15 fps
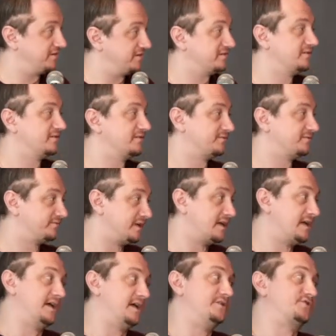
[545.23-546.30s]
Okay.
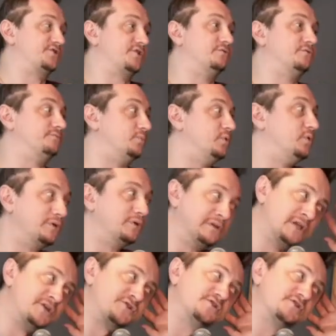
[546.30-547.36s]
And so we would
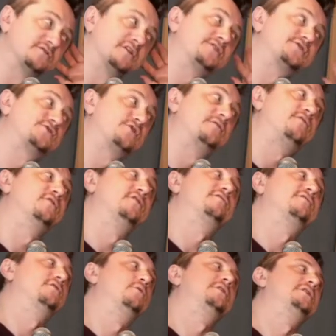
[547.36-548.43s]
listen to that stuff on the
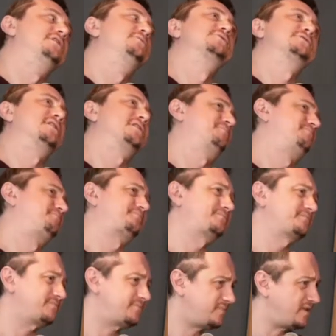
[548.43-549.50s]
floor. And he was like,
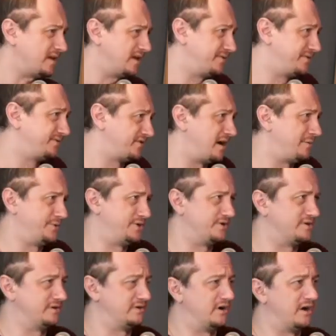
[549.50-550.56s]
at the time, a young
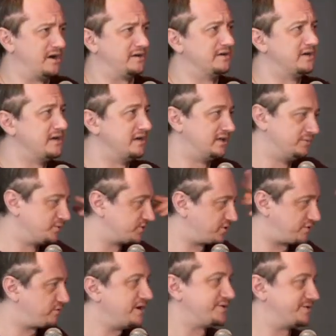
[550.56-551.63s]
guy. And he was
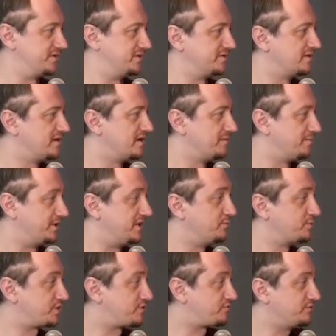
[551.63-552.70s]
crazy, but he was
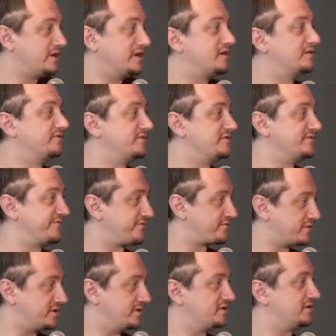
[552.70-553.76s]
creative and free.
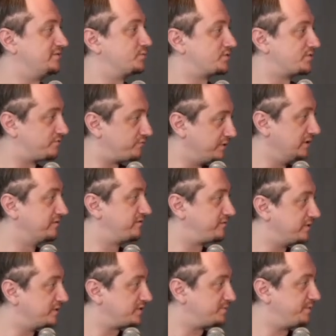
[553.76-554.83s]
And he was a real free
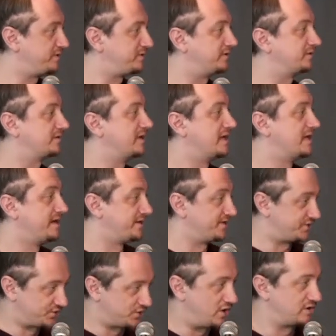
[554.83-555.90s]
spirit
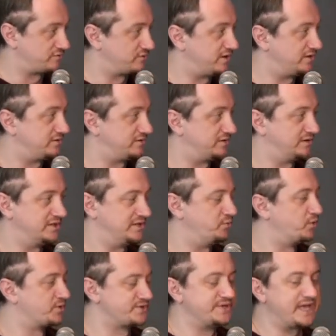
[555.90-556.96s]
songwriter. And he
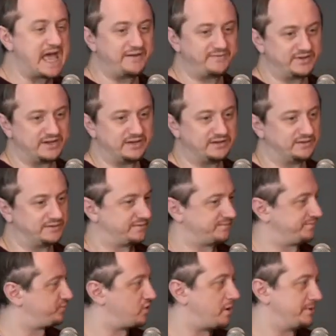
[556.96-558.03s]
wasn't having any other
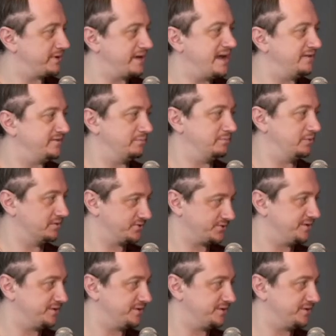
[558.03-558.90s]
propaganda bullshit.